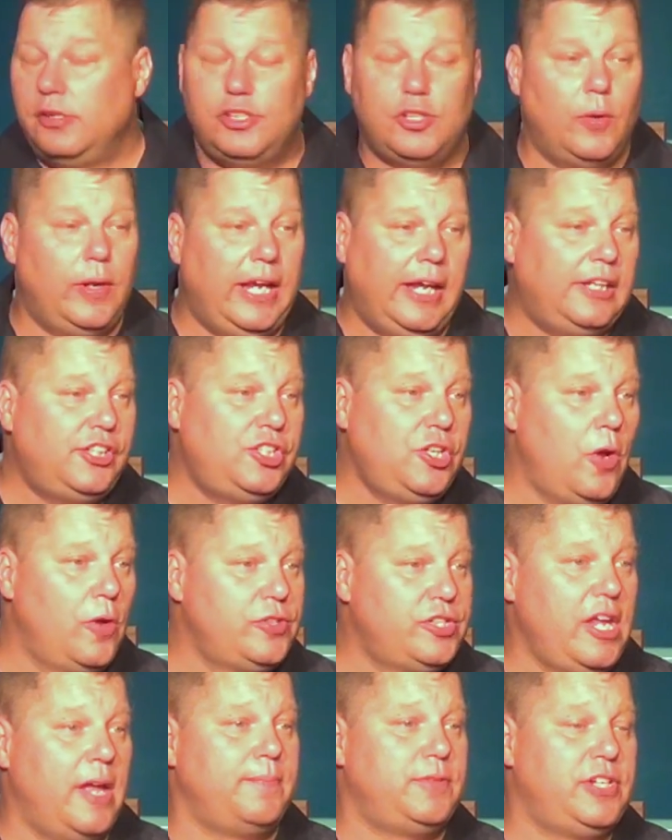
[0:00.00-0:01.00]
So he
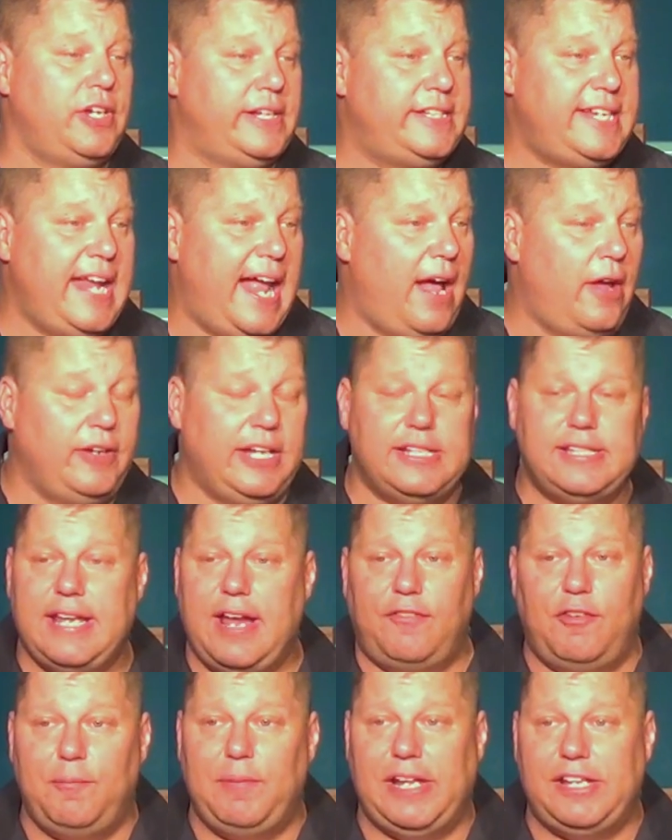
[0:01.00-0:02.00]
shows up to a town he's
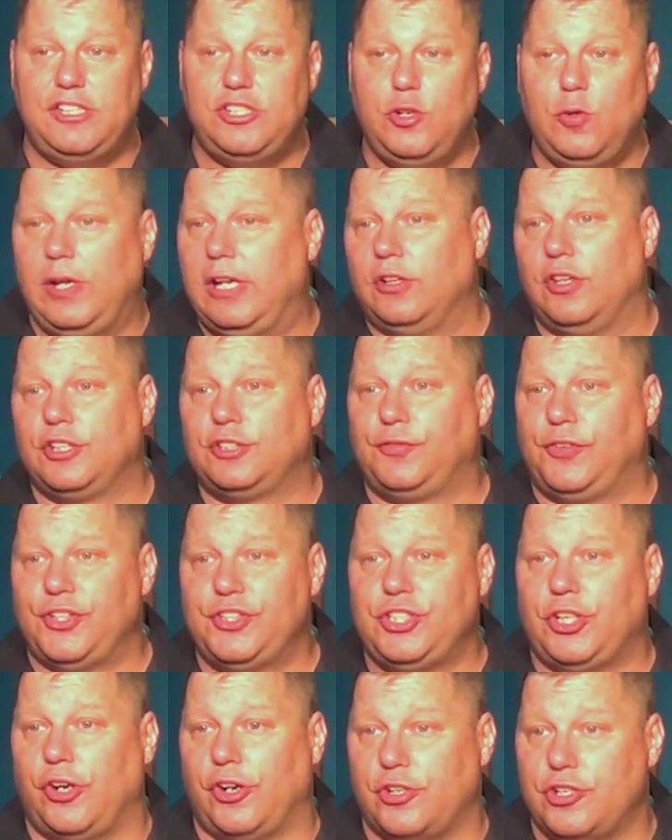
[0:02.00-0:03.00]
never been to and he looks
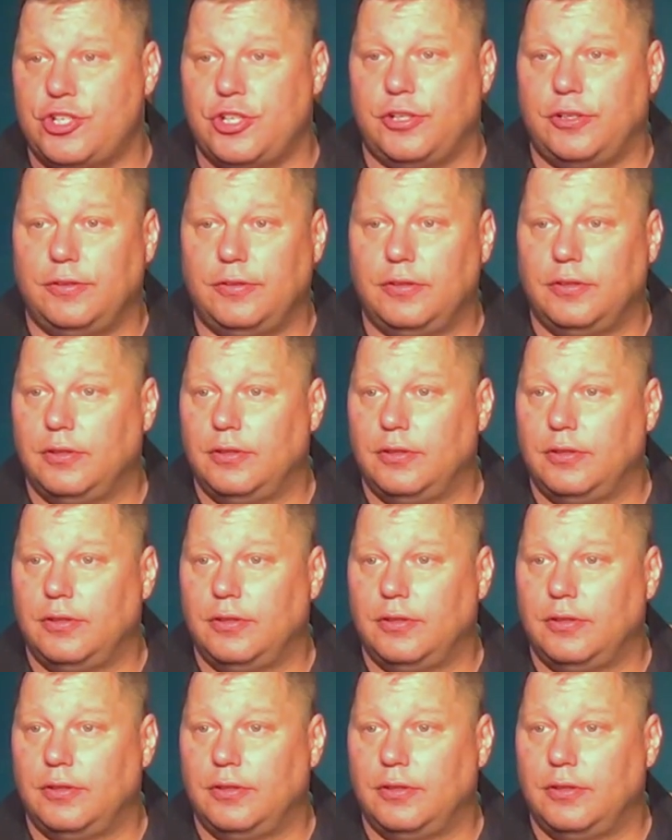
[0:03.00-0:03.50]
for a church.